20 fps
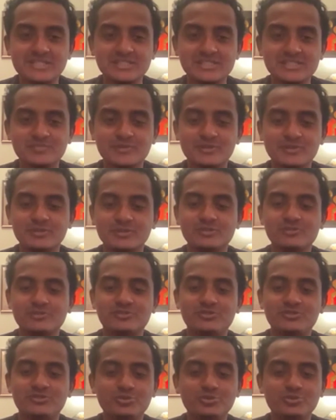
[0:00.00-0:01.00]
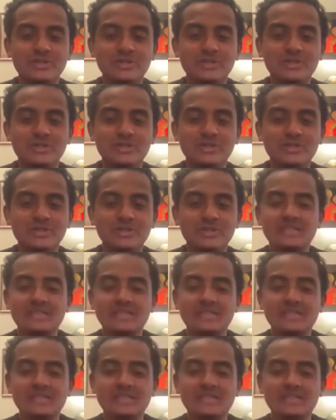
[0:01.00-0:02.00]
because you are advising the
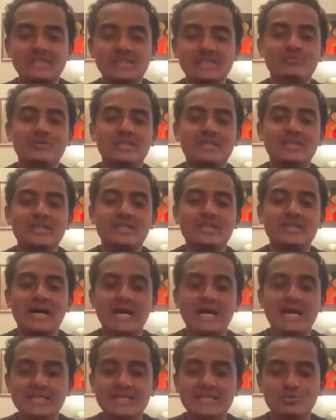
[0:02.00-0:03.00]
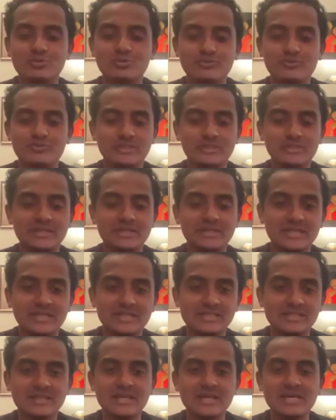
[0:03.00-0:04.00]
team in their I-League trophy winning run
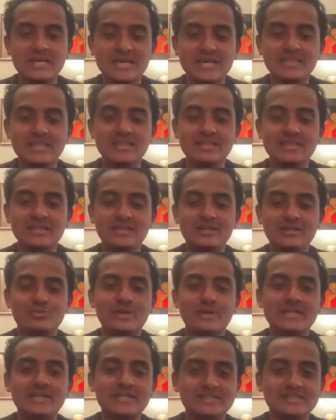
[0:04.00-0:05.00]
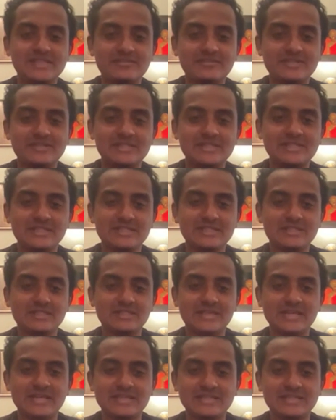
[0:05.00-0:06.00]
in the
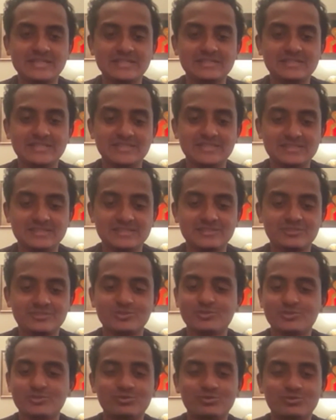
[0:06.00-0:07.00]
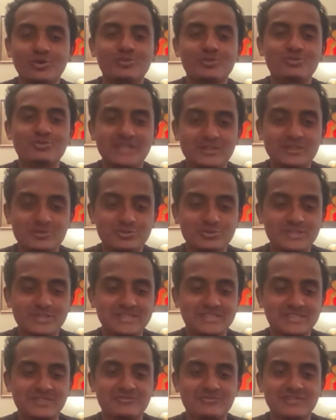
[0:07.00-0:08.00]
2017-18 season. So what do they do that's
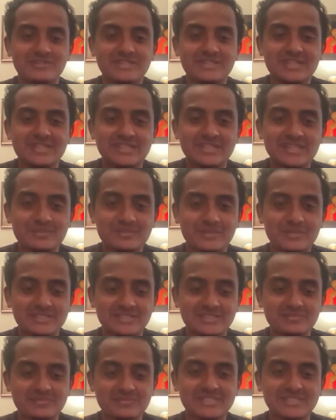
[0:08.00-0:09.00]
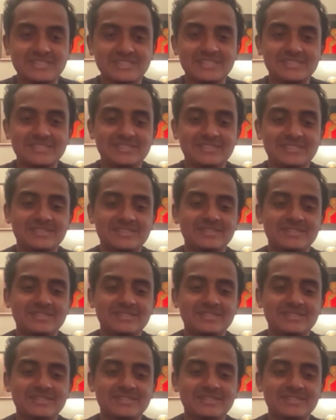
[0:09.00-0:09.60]
different and that brings them success?